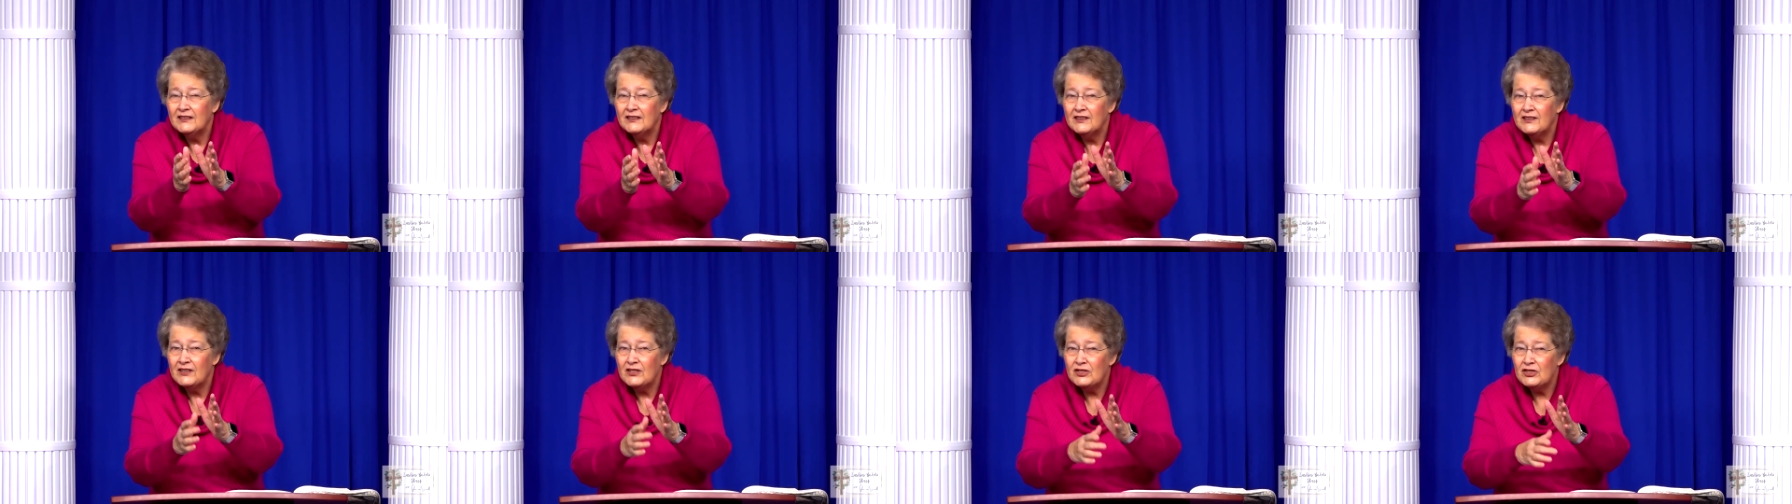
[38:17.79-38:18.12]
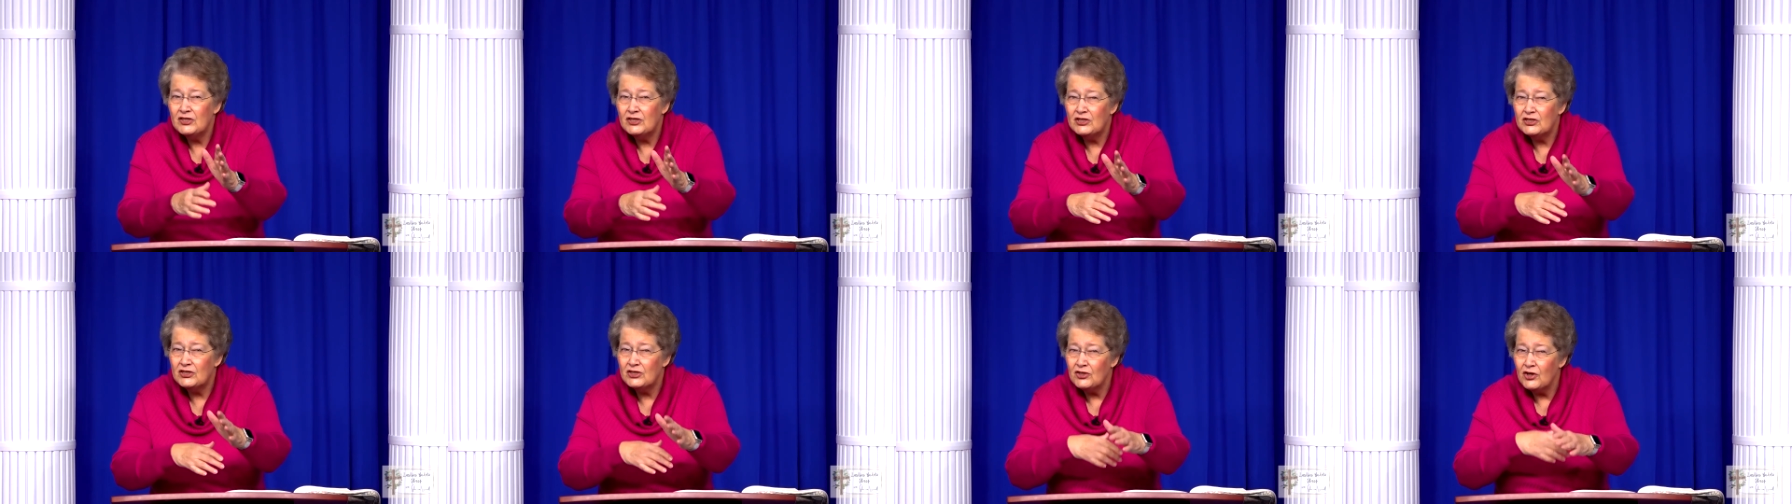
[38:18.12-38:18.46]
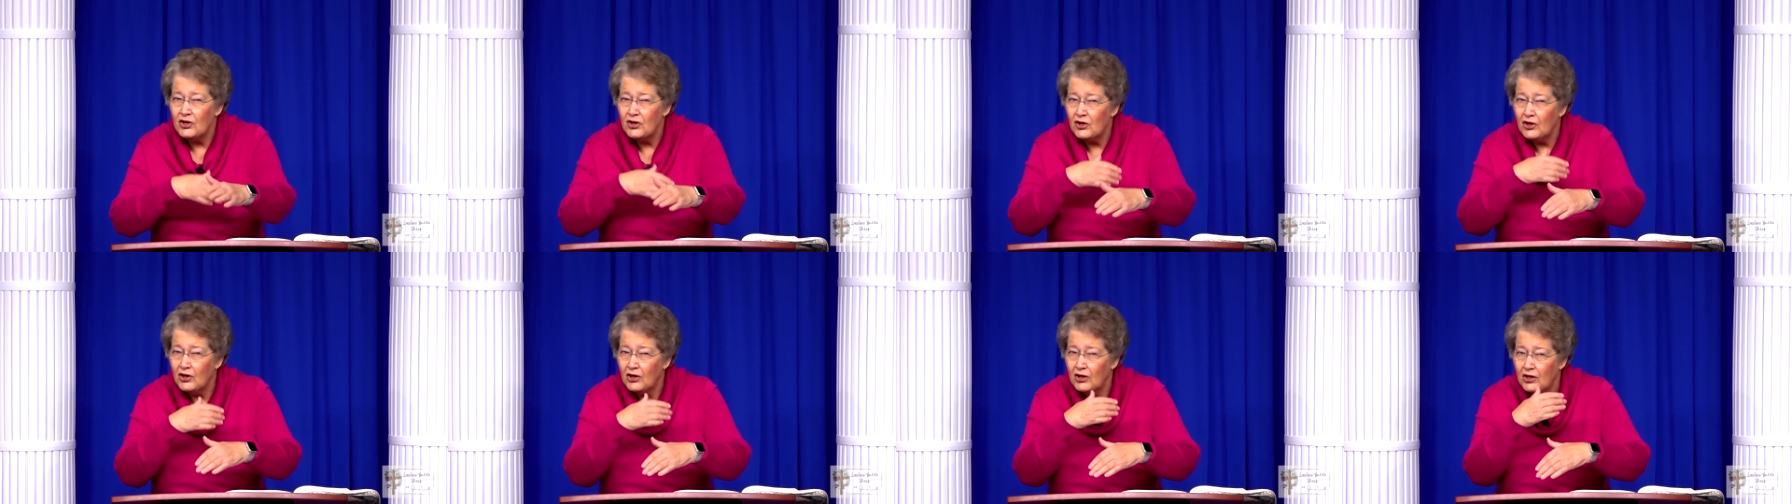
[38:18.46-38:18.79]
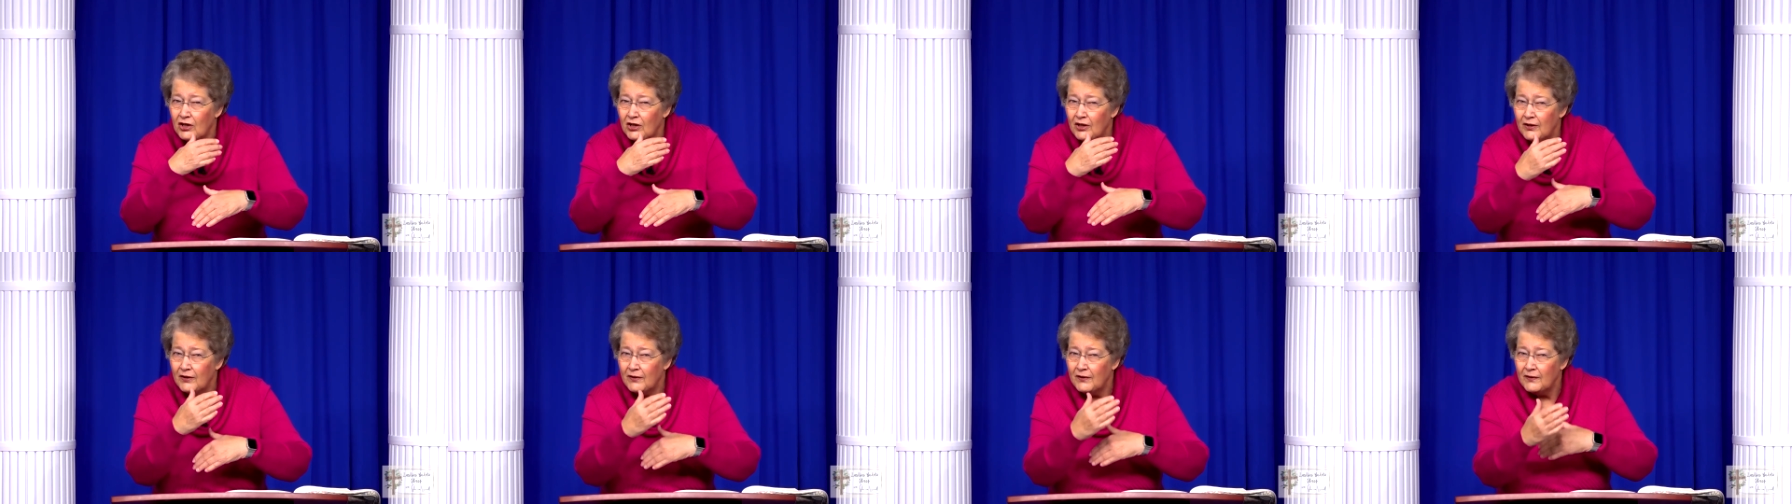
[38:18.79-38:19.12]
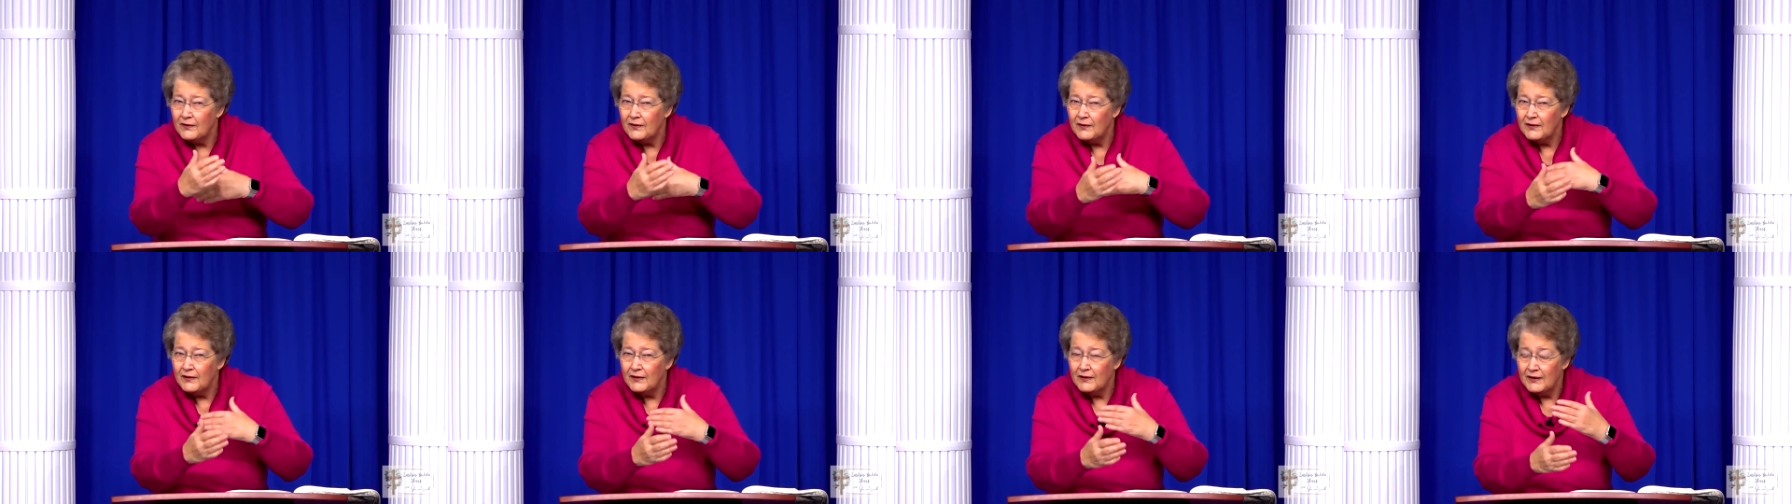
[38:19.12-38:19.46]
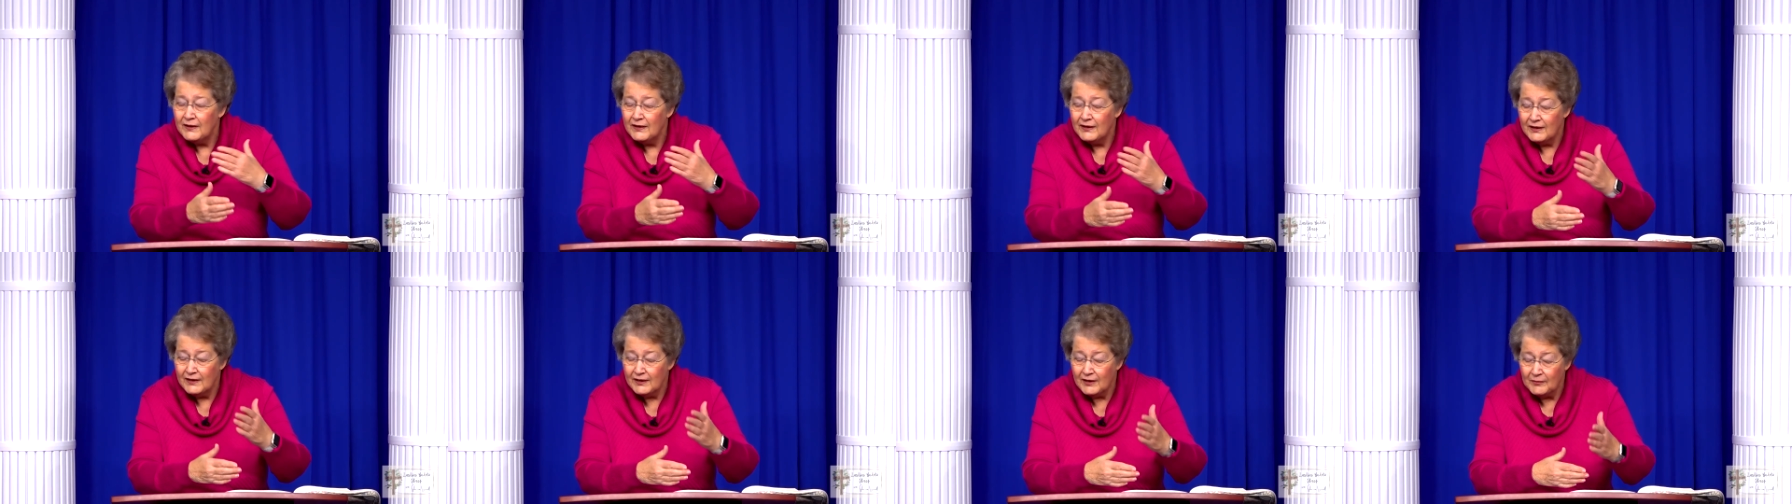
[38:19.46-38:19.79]
The circle
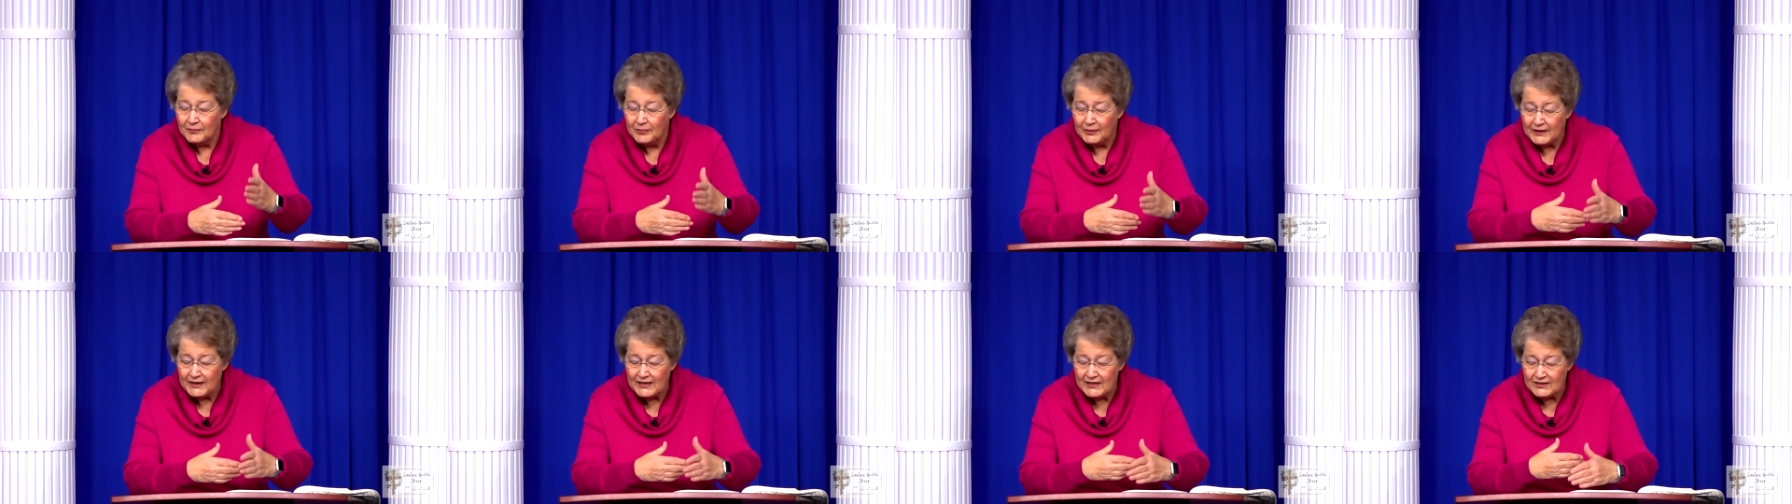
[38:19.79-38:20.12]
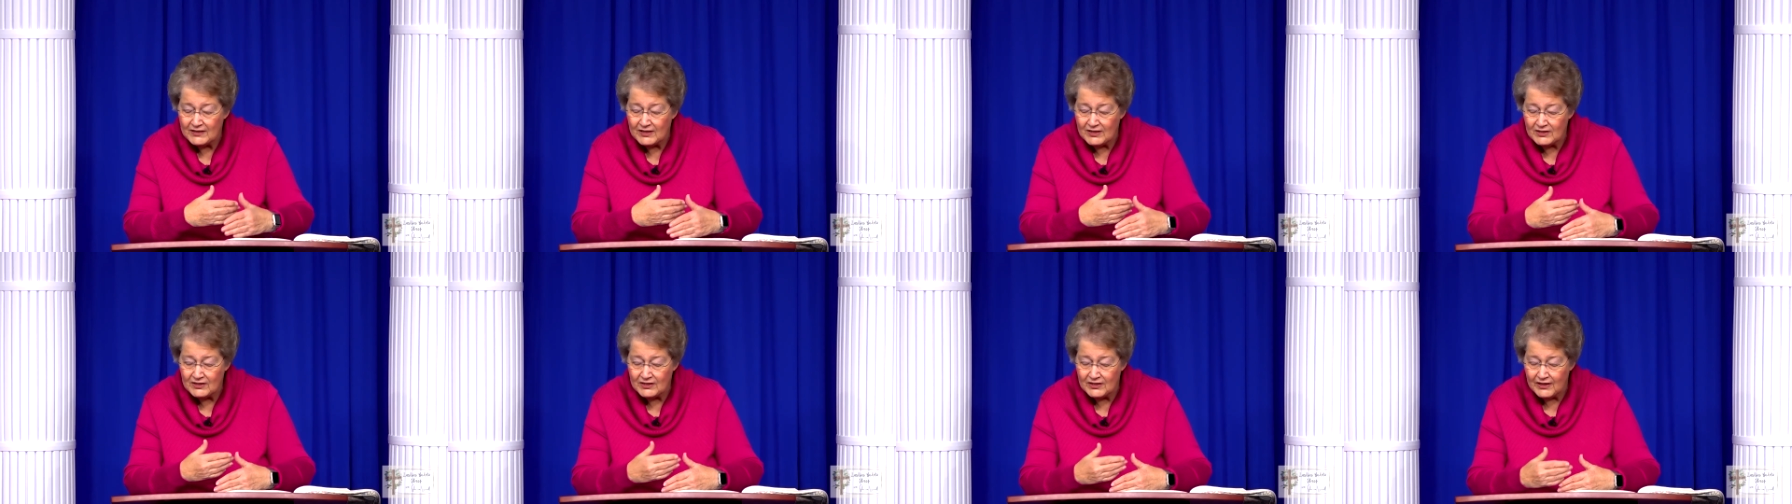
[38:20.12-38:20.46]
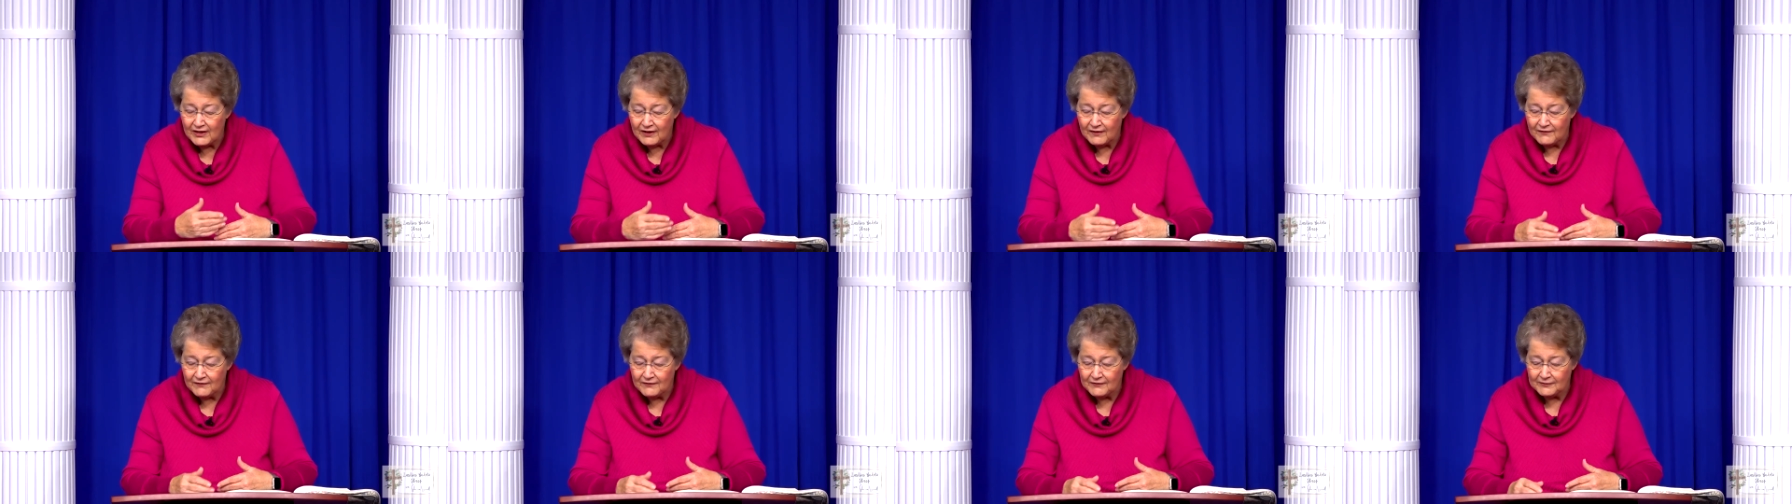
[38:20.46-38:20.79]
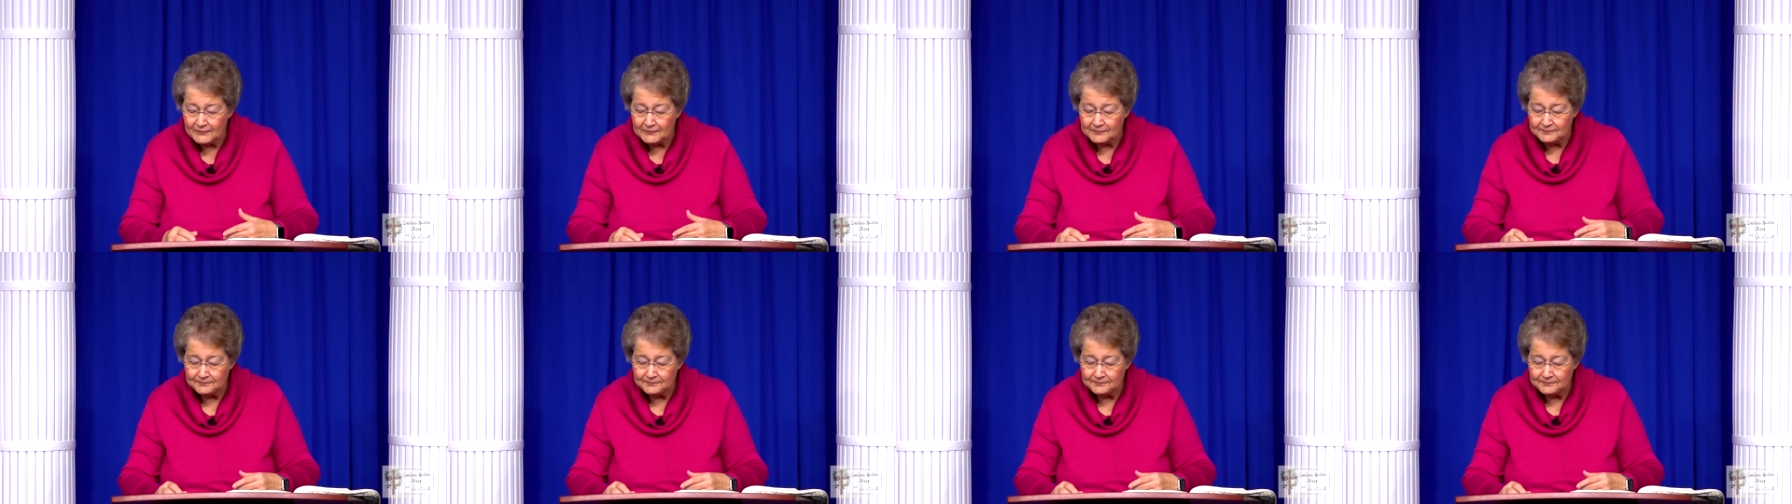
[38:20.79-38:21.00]
completes itself.